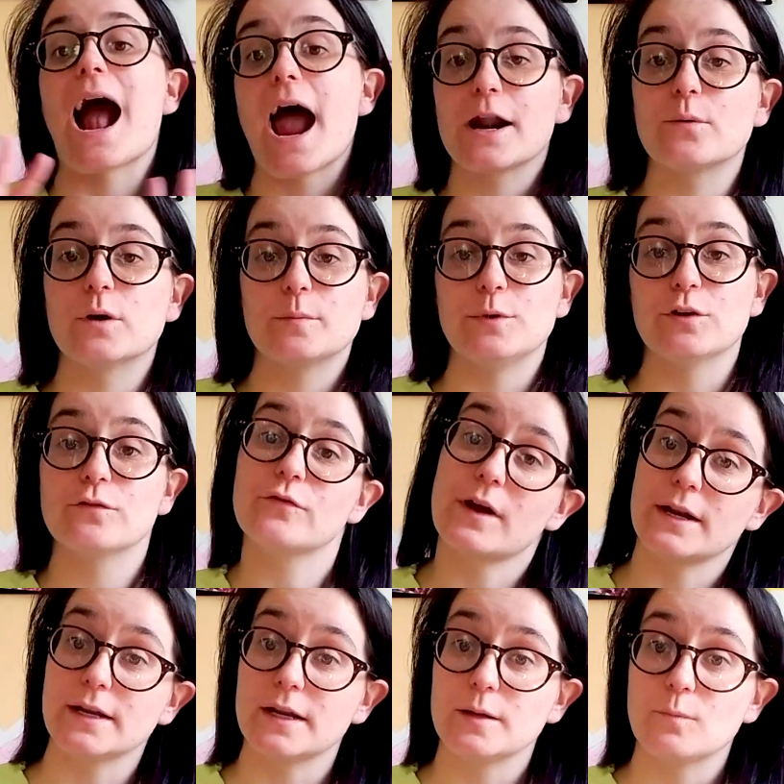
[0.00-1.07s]
I don't want to be your
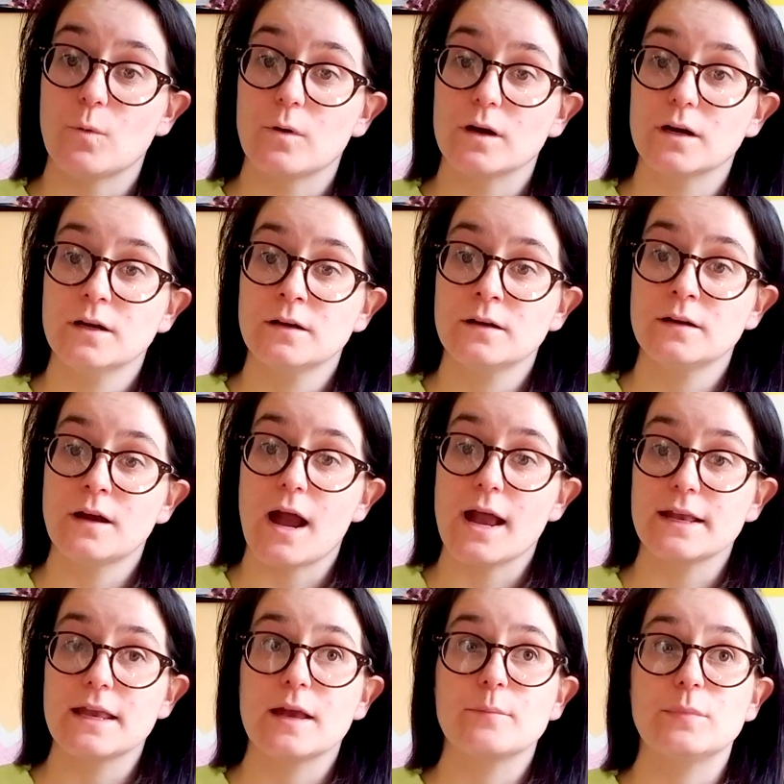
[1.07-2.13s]
friend anymore. I
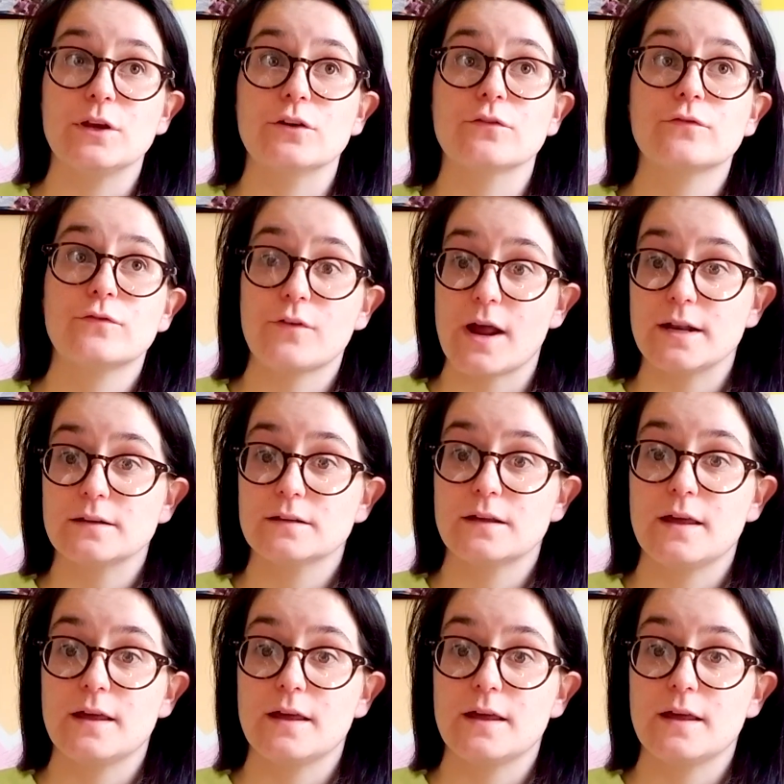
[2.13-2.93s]
can't be your friend.